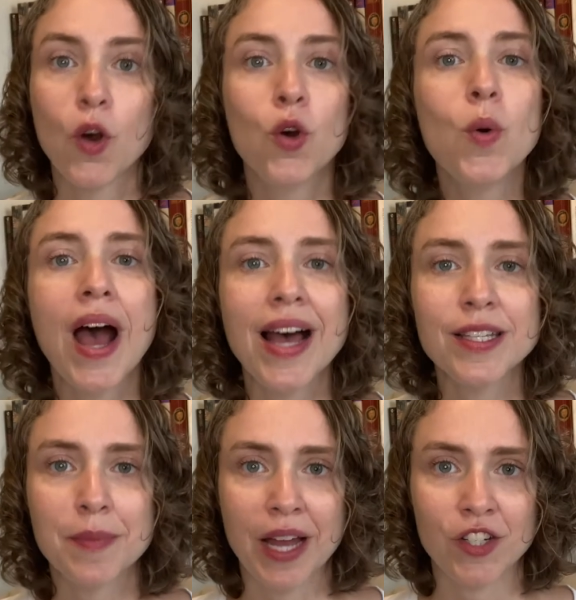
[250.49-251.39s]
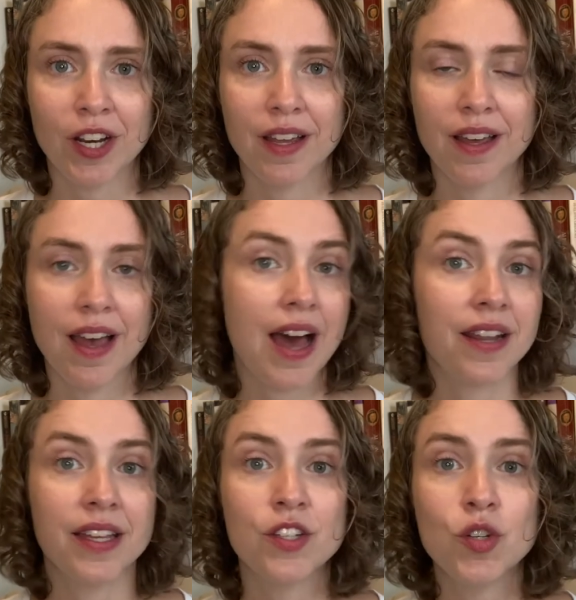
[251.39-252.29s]
Who has magic? How
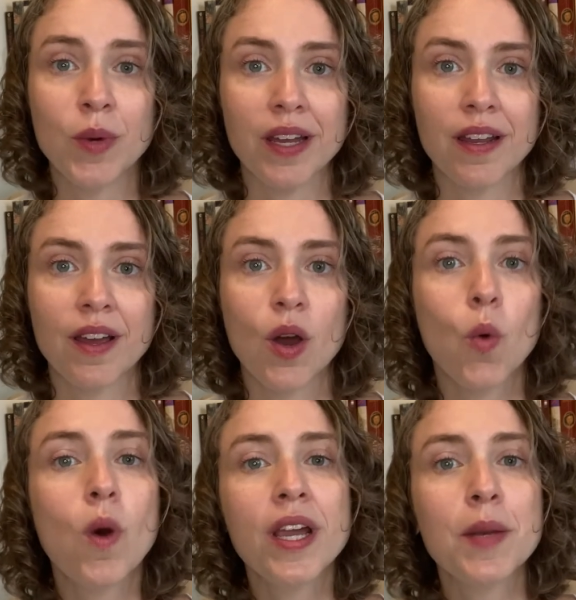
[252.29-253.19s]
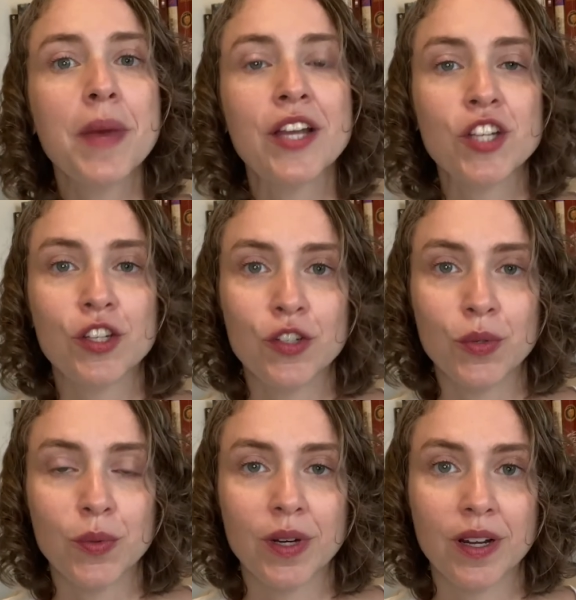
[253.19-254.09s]
do they do it? What can magic
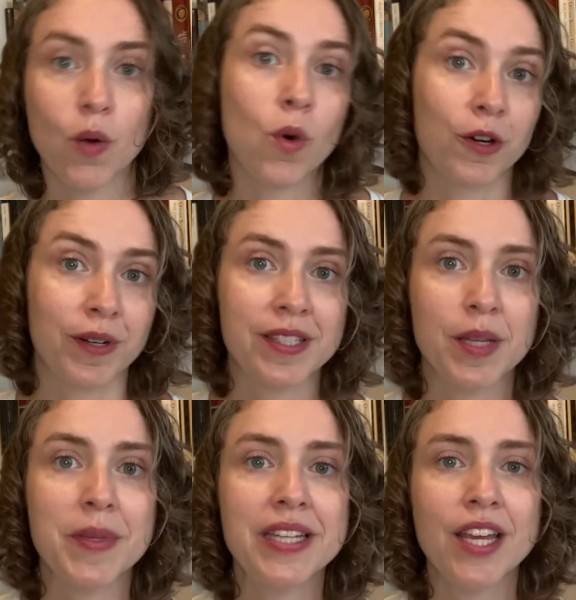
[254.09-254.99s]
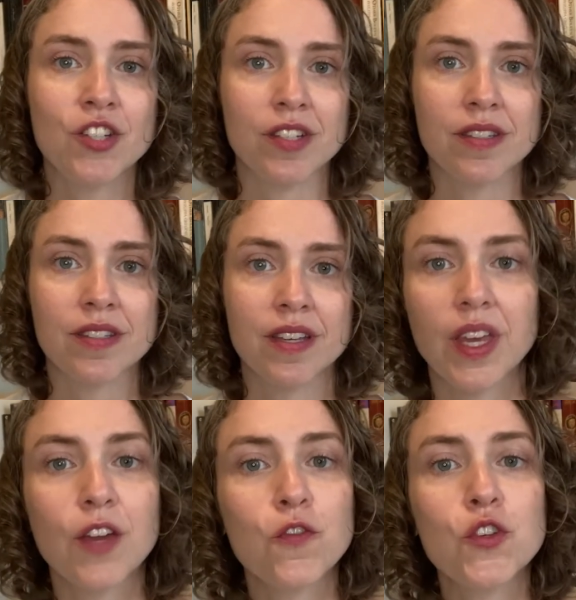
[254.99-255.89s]
do? What are its limitations?
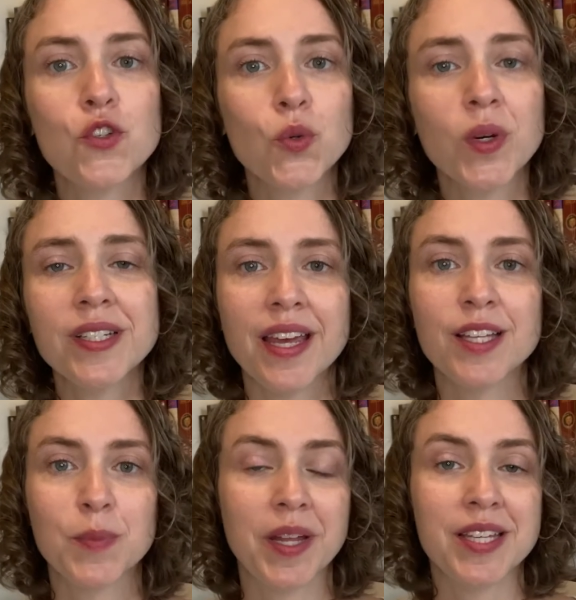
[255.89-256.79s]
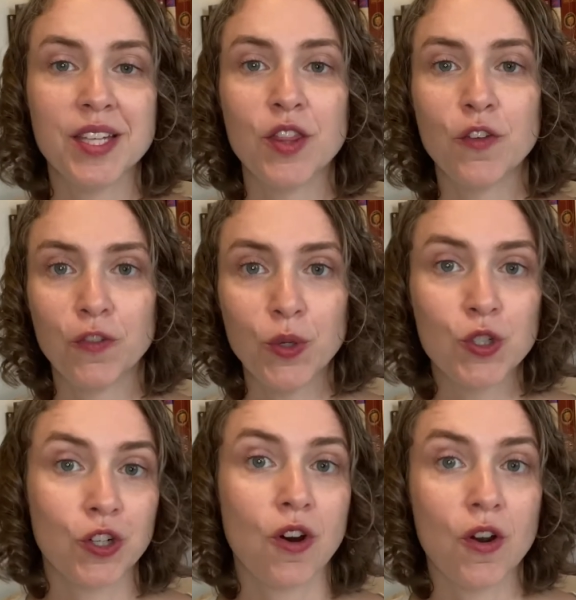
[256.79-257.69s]
If the story takes place in the
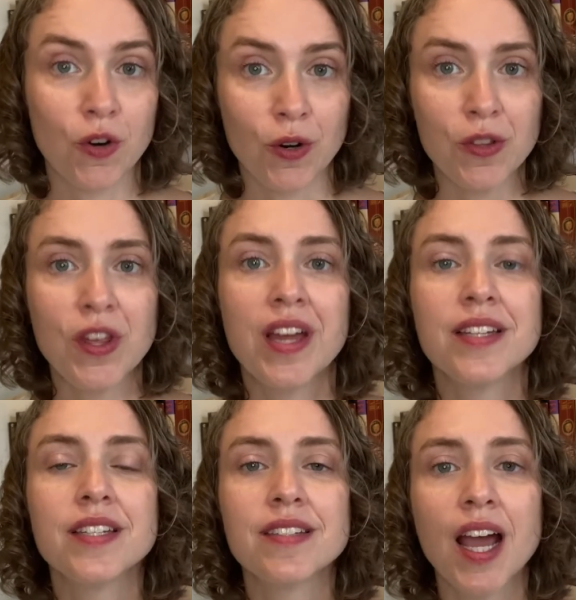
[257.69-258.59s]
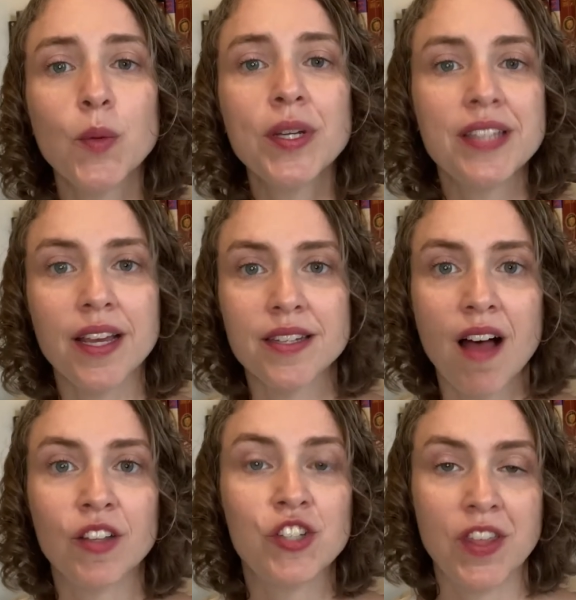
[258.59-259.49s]
future on Earth, decide what
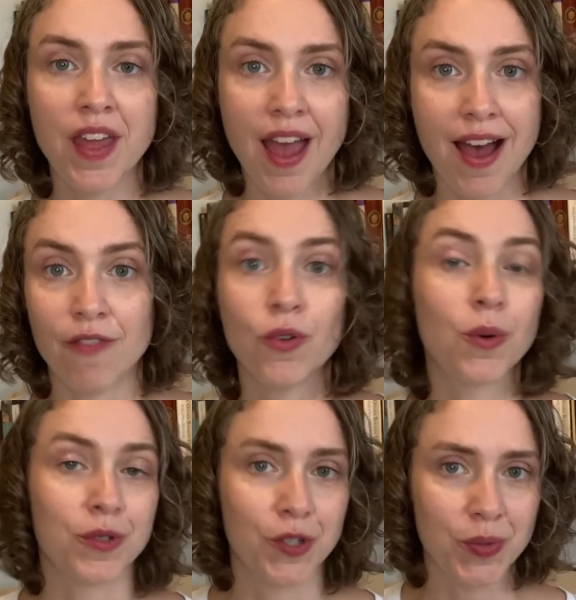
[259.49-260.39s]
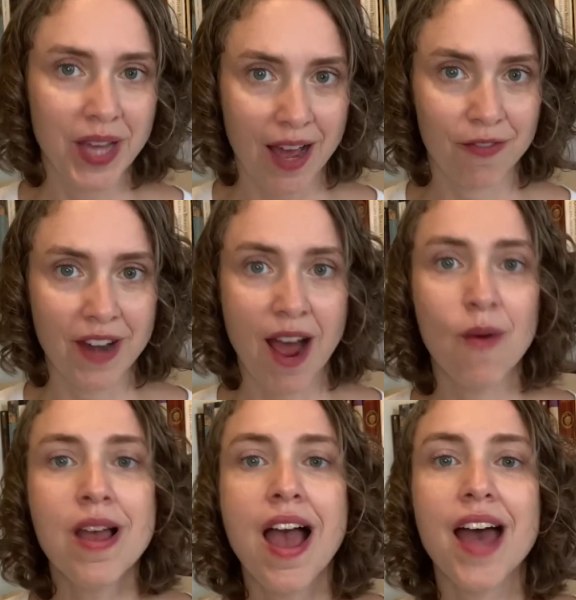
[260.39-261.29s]
technology they have or don't have
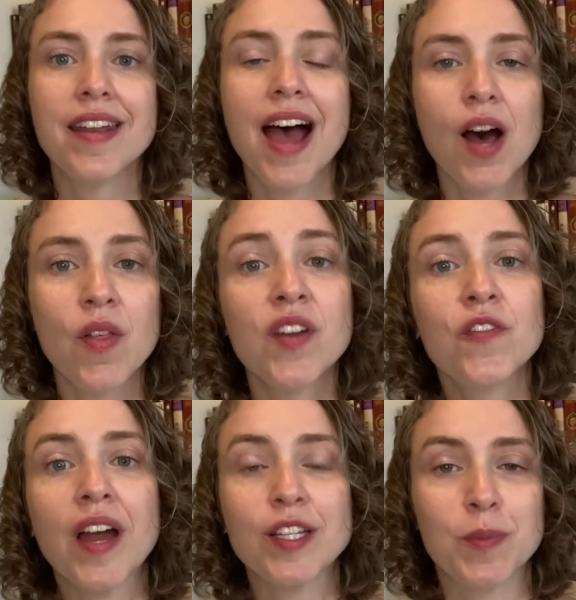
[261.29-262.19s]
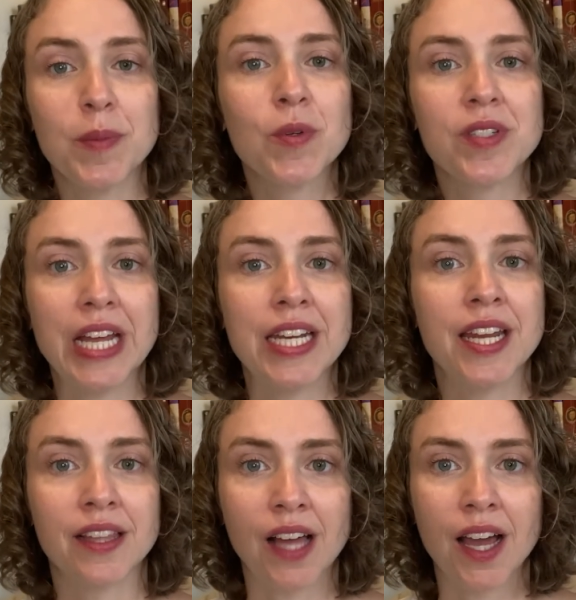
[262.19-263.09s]
now, and how that affects people's
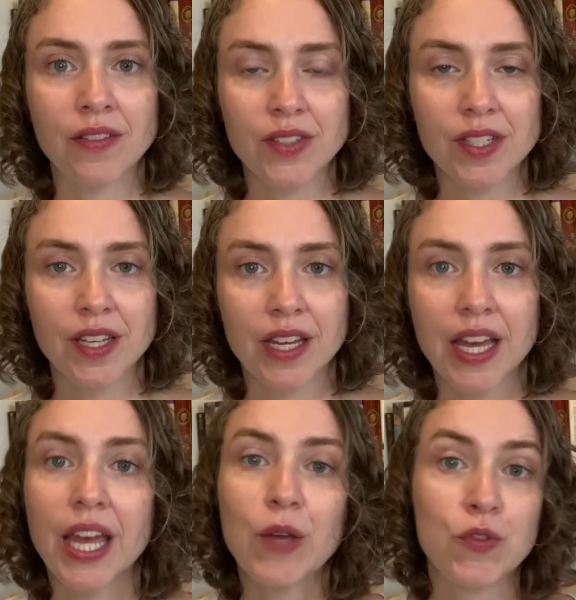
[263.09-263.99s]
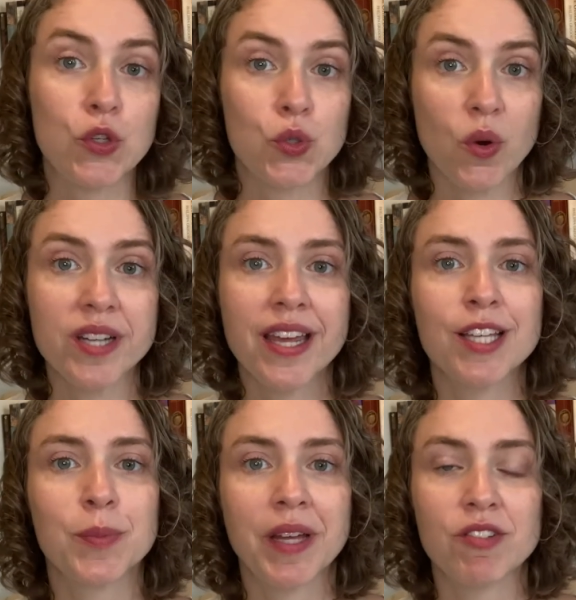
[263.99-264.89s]
day-to-day lives. If the story
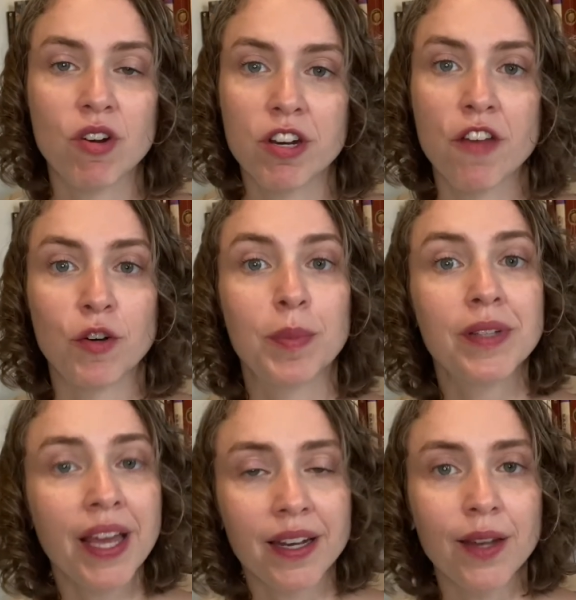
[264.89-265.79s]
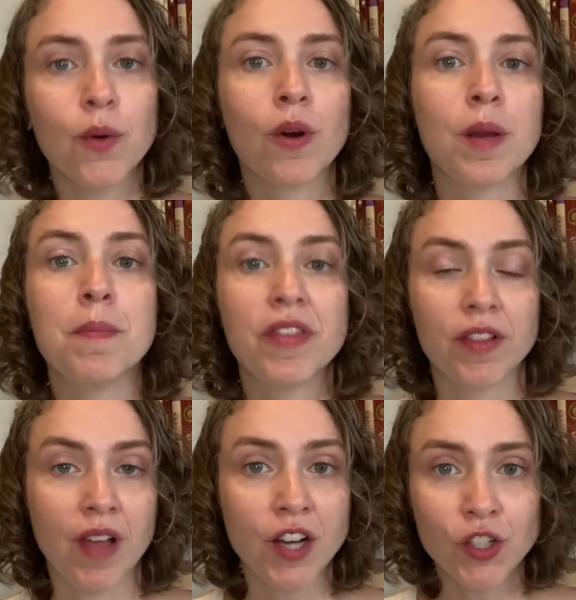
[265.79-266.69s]
takes place on another planet or in a
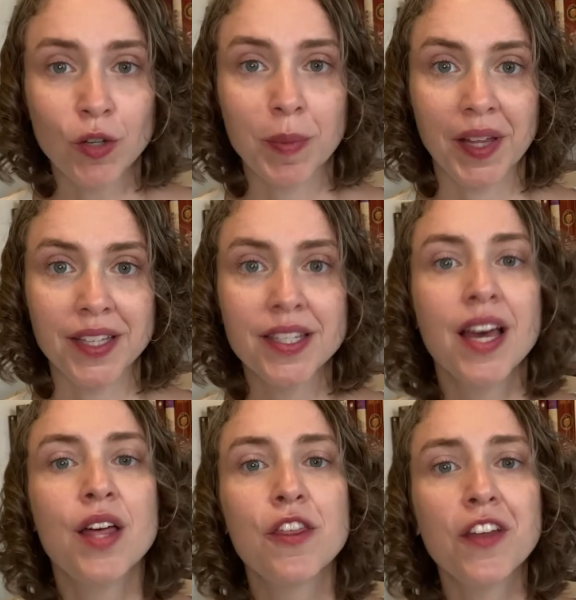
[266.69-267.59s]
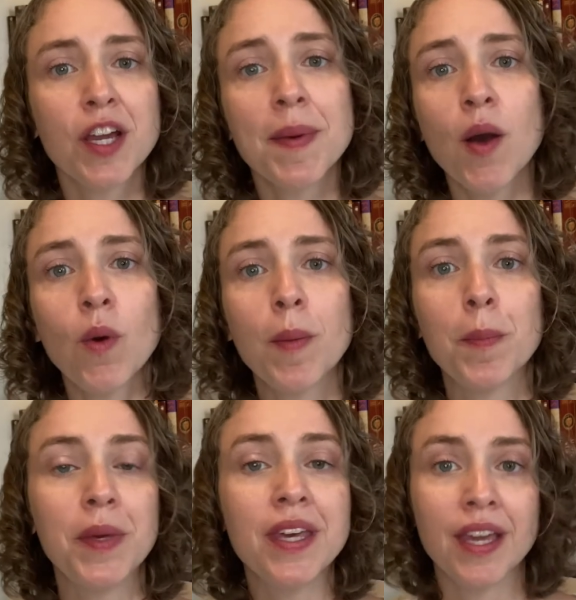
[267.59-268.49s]
mythological place, think about
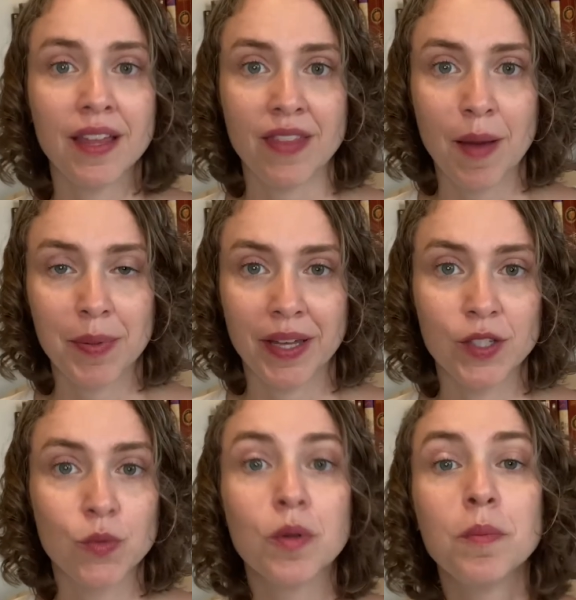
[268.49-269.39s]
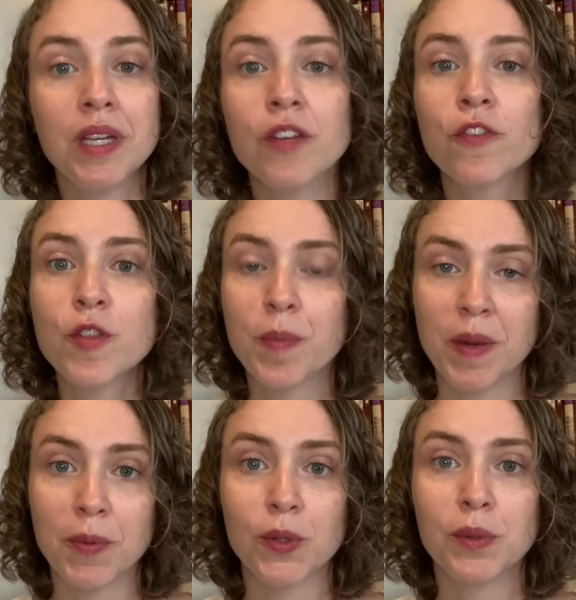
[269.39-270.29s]
what being in that place would mean for the
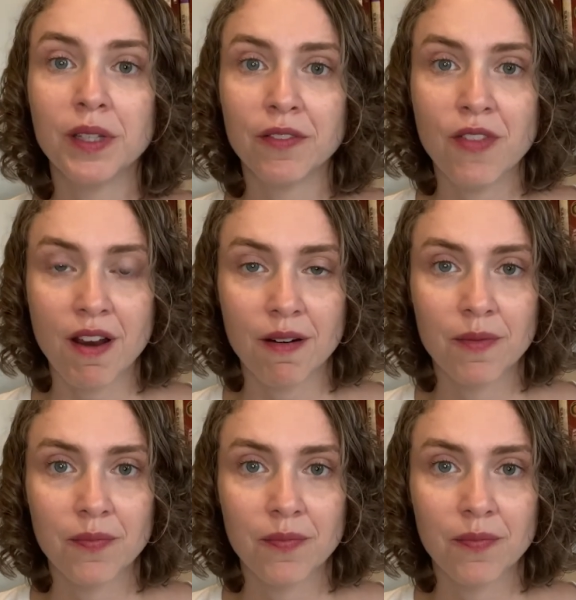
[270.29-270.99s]
people who live there.